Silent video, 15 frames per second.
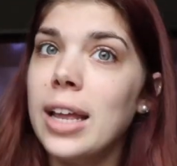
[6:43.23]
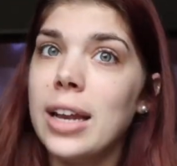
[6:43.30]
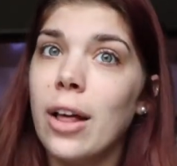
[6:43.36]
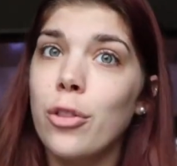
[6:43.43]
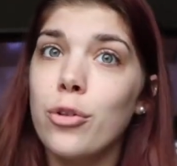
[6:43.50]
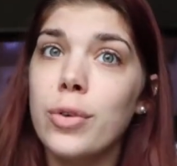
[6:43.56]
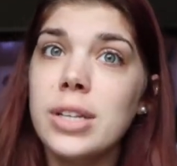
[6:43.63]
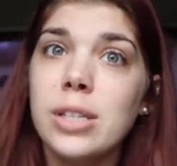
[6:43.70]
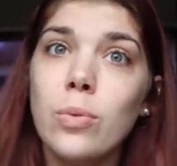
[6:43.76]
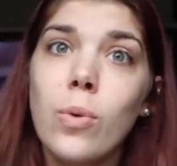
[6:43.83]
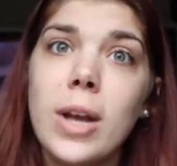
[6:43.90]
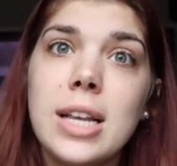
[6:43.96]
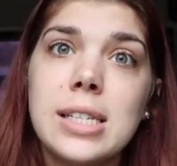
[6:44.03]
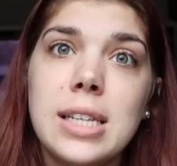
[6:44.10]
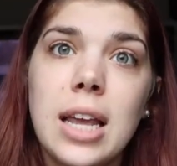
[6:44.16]
Now the reason
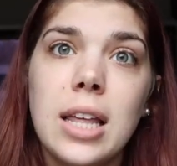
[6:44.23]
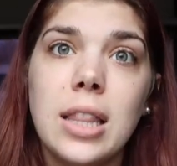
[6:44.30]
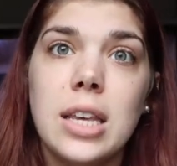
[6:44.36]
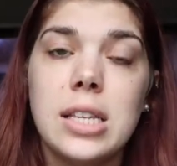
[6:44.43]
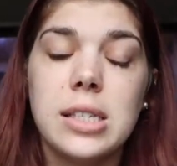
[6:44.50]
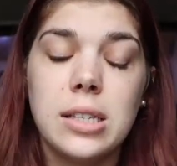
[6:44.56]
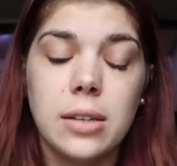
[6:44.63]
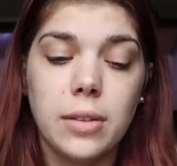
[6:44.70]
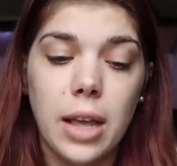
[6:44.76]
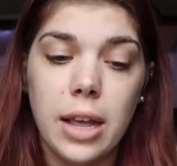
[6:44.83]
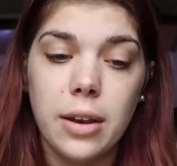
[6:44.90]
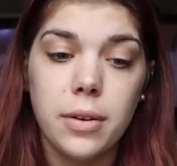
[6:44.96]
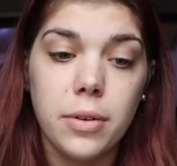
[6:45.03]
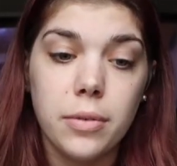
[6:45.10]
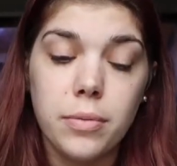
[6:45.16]
why I say these,
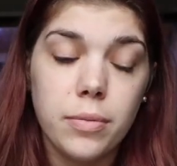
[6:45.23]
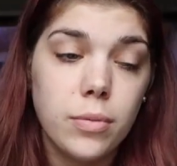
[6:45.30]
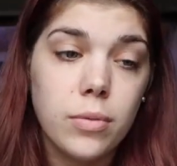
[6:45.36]
and